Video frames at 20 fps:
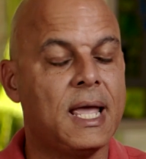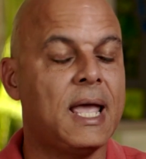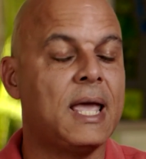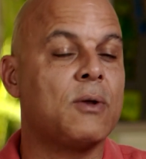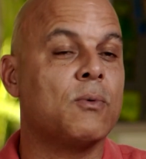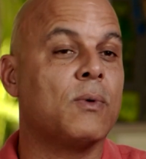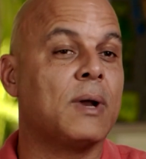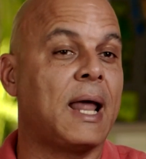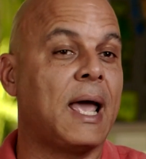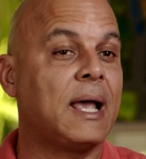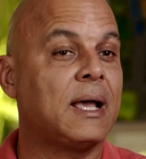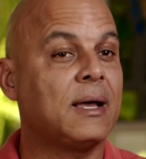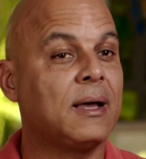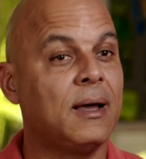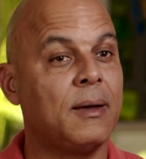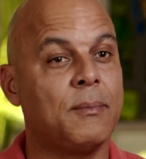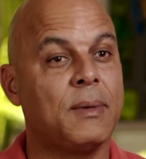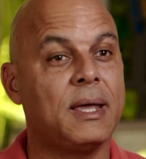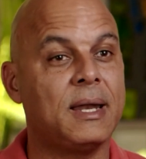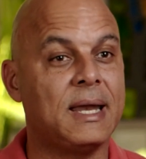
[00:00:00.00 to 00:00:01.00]
And when I
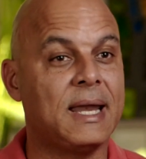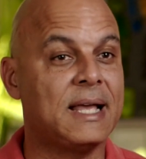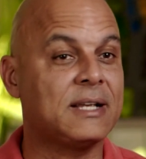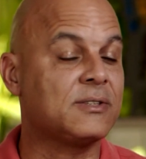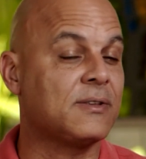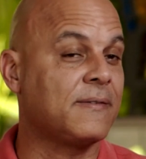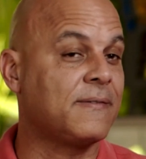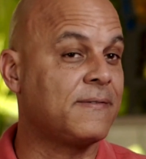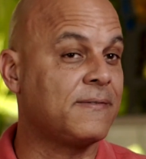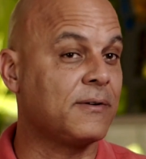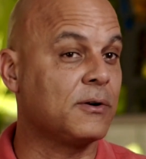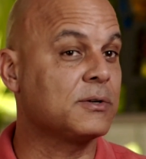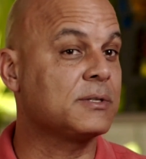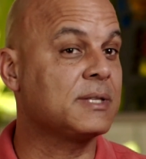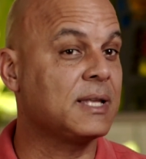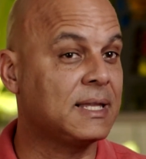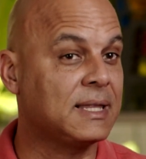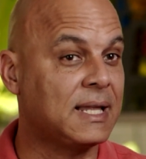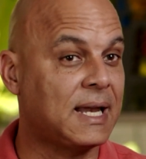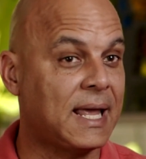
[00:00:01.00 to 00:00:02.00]
come in and that's the
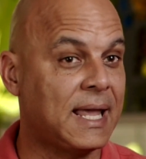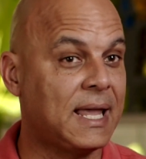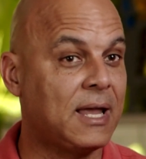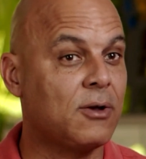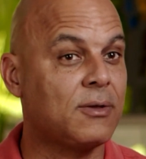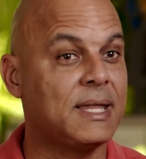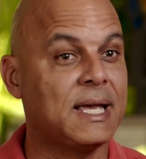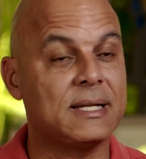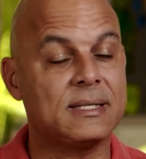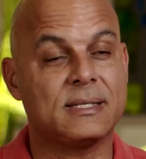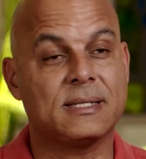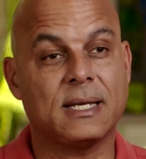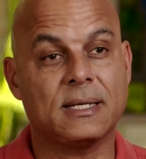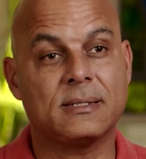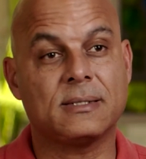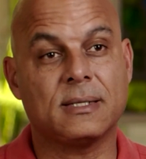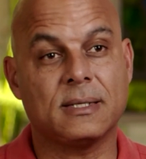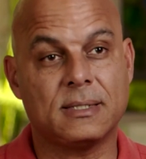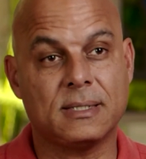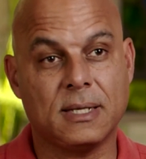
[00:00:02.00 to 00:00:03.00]
first thing that I hear, that
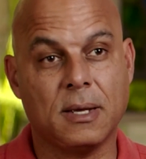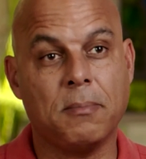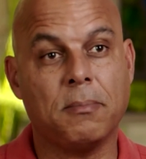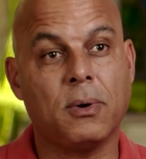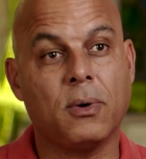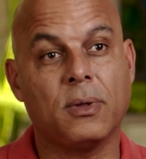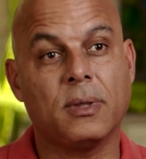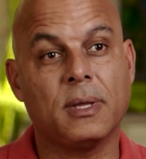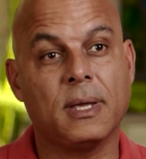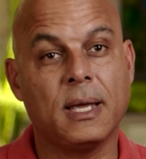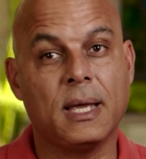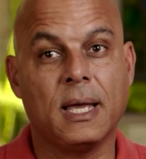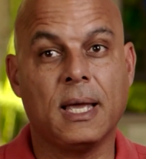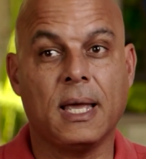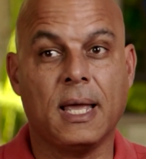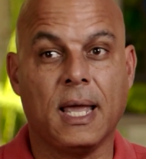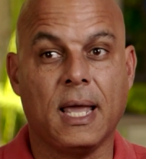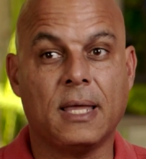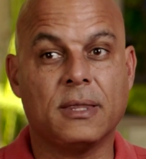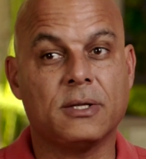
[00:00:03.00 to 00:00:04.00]
sets the tempo
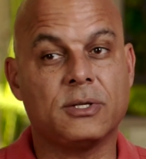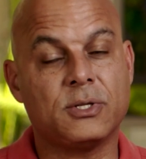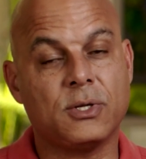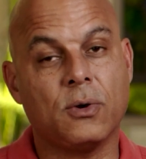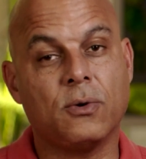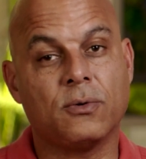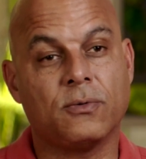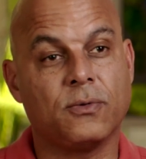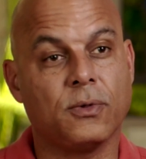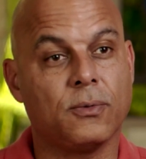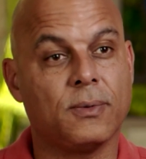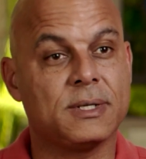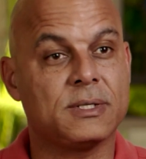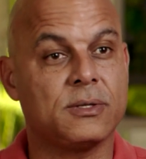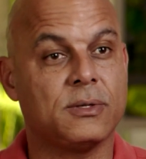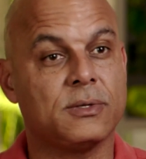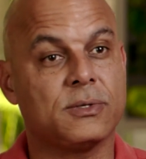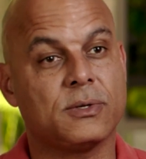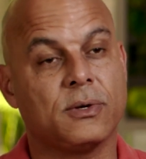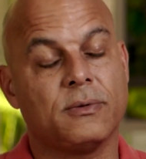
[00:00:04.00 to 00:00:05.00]
and the tone for the
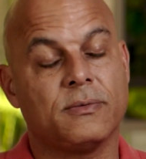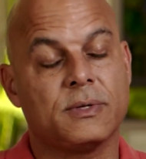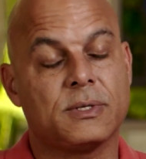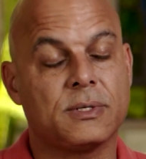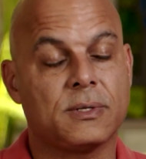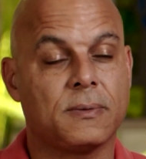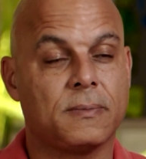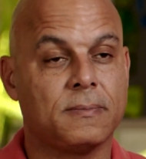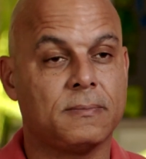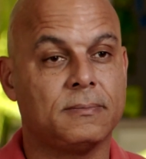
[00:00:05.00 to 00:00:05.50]
rest of the service.